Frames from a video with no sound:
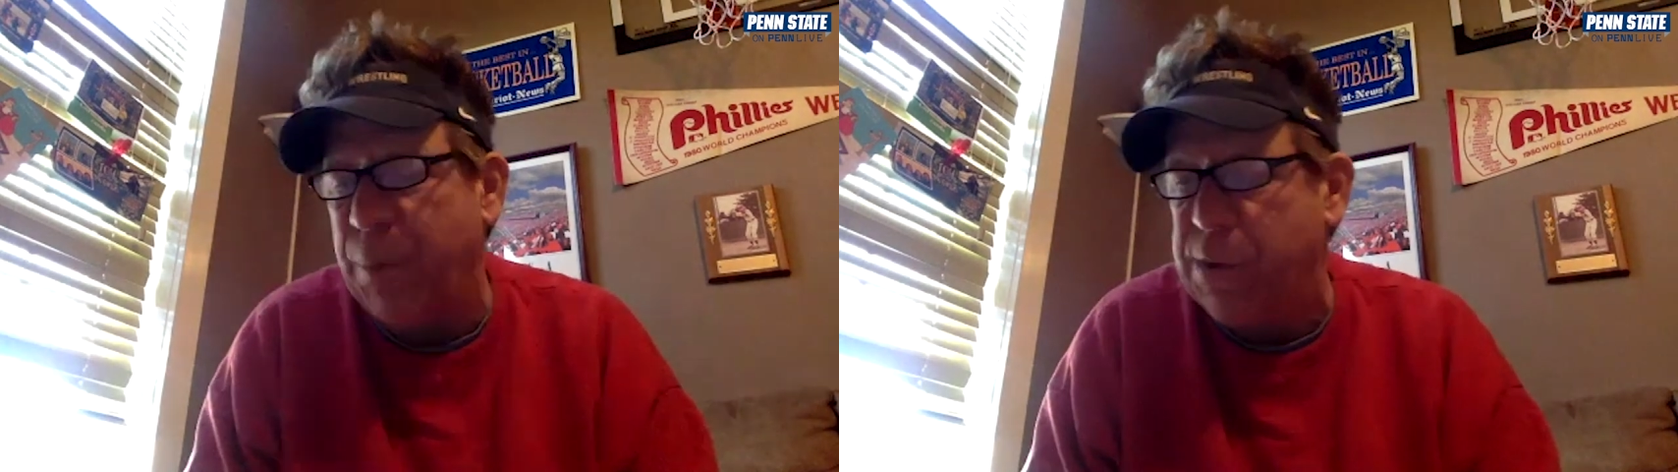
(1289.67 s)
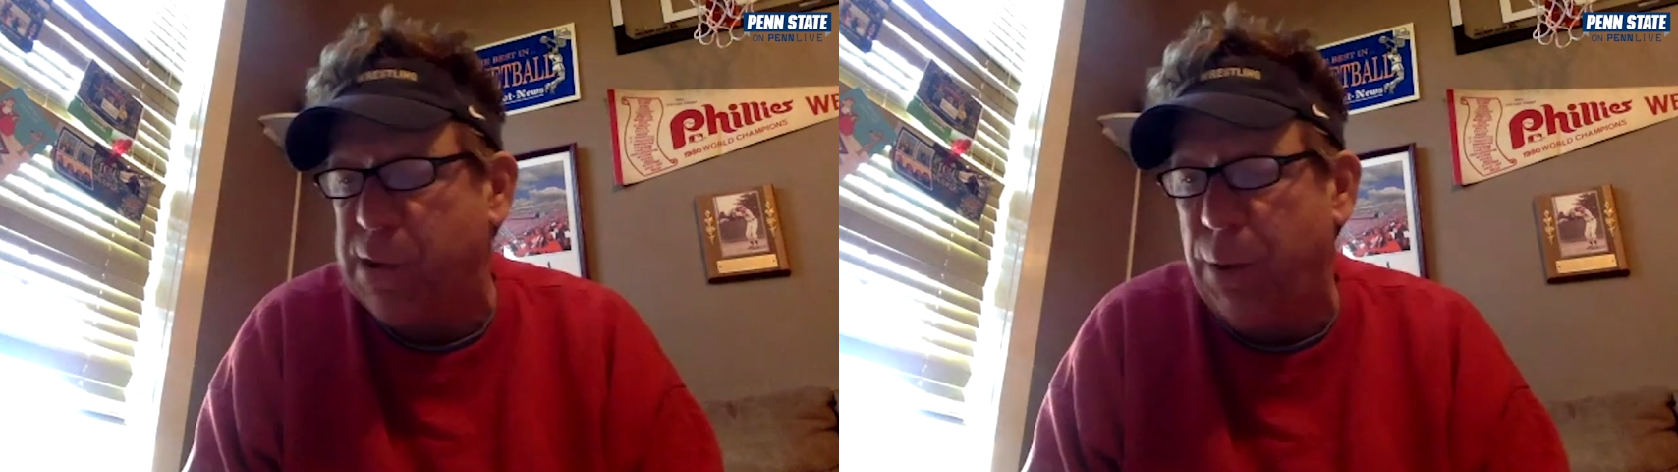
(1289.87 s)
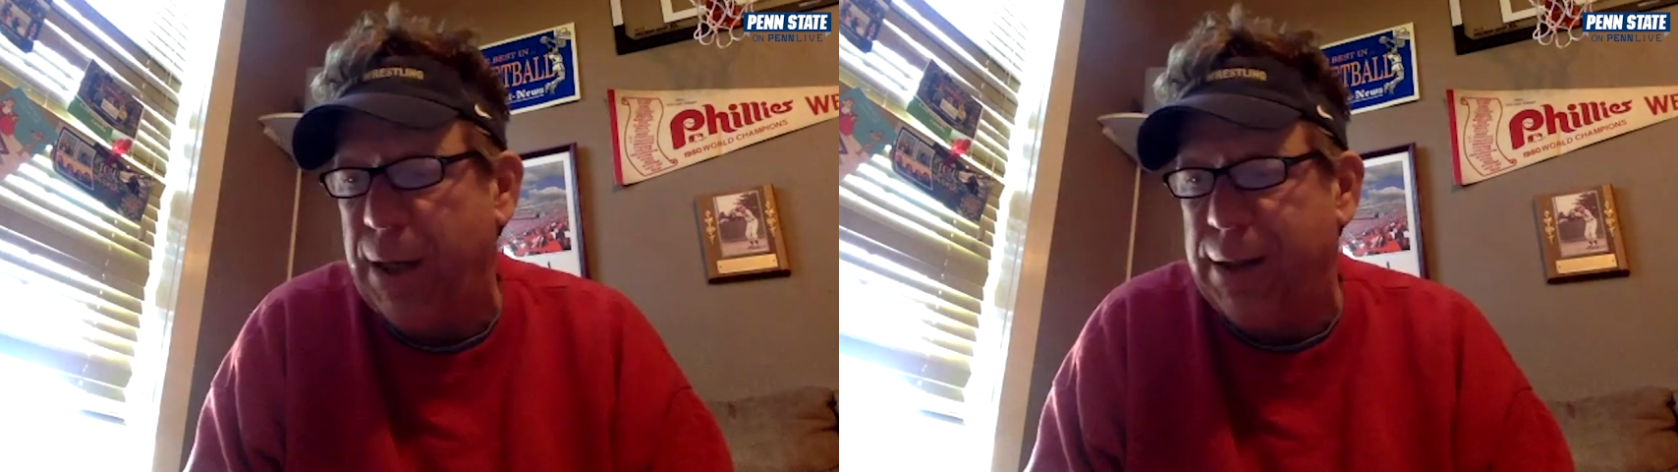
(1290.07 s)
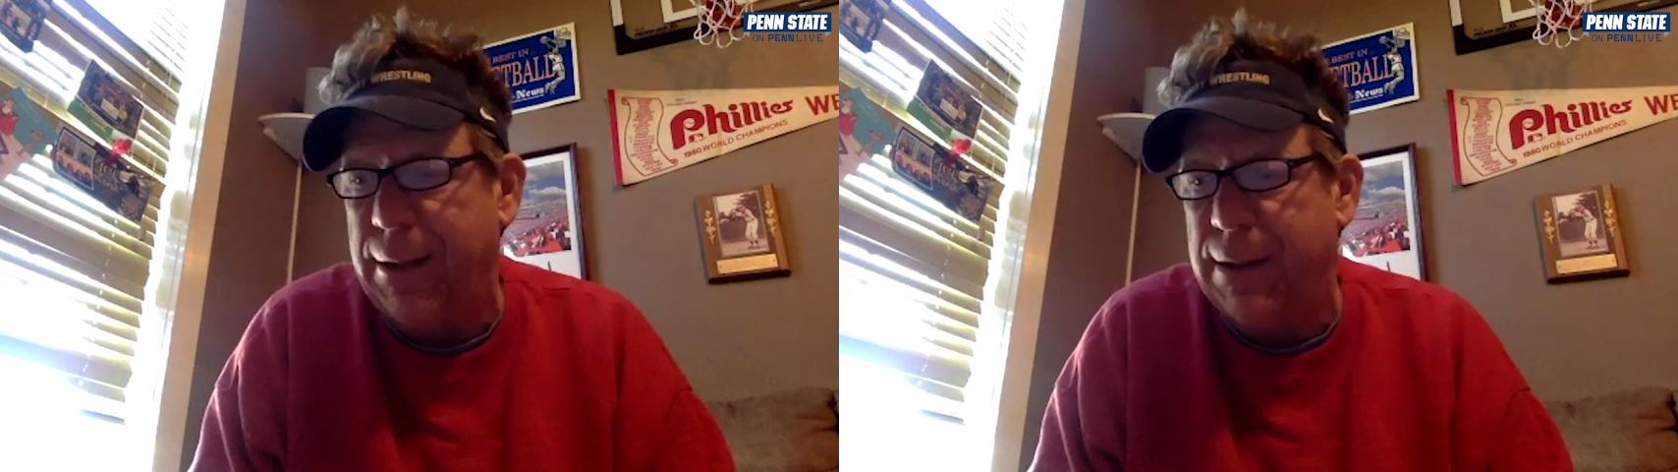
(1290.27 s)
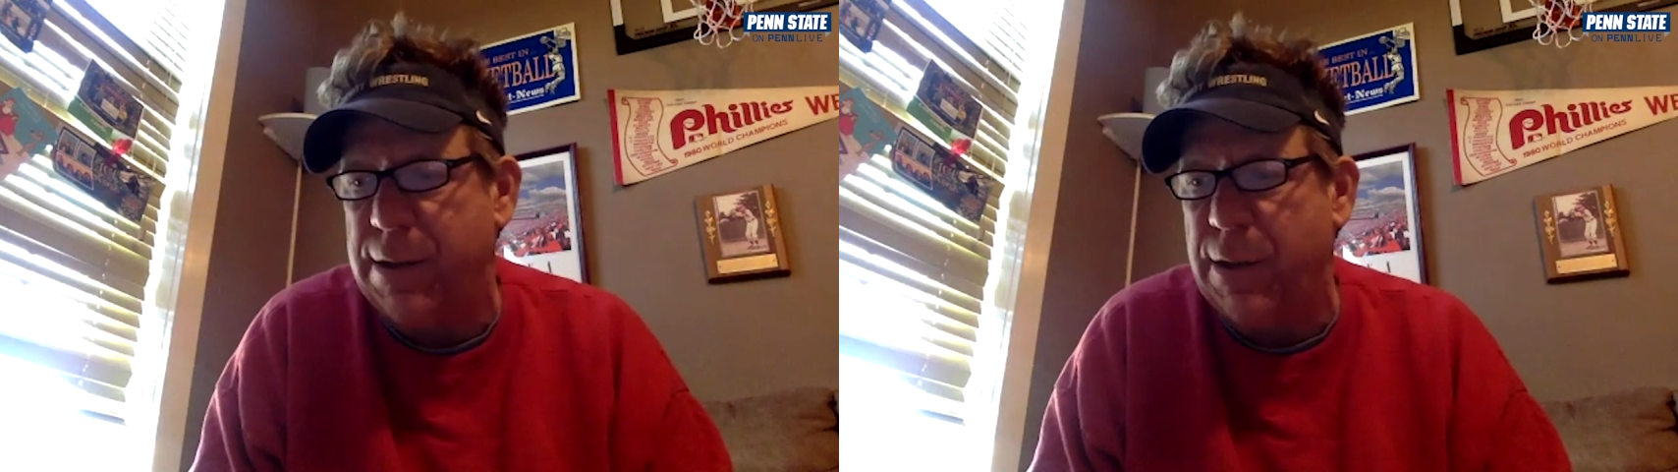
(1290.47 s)
It was the right
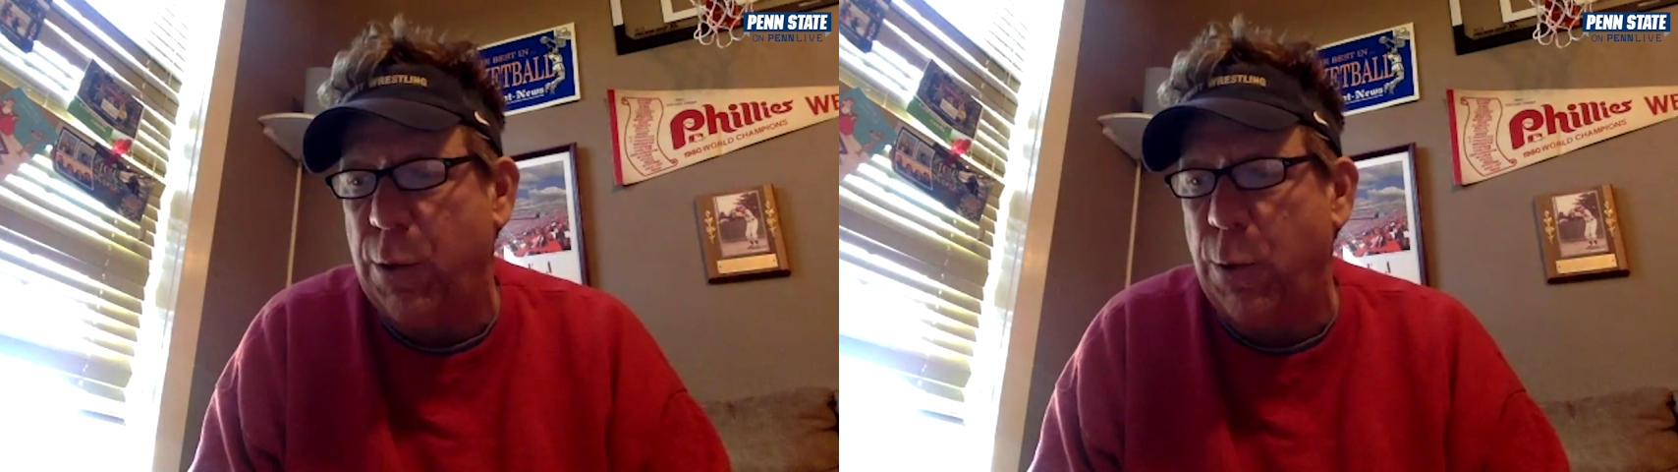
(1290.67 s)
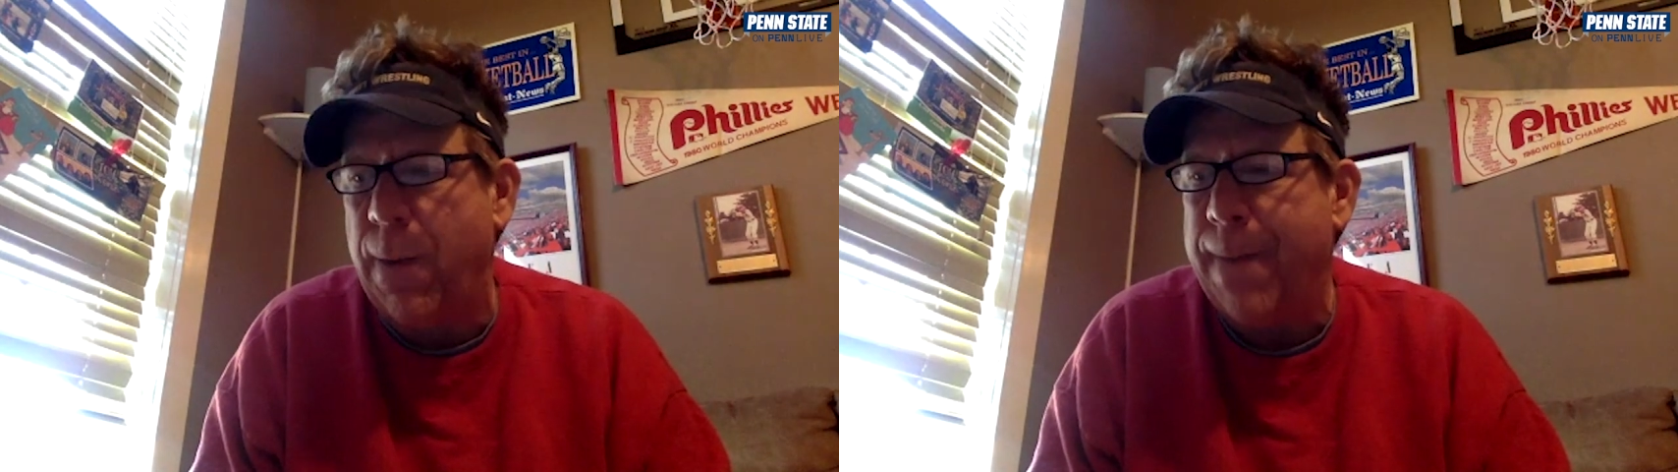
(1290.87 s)
thing to do.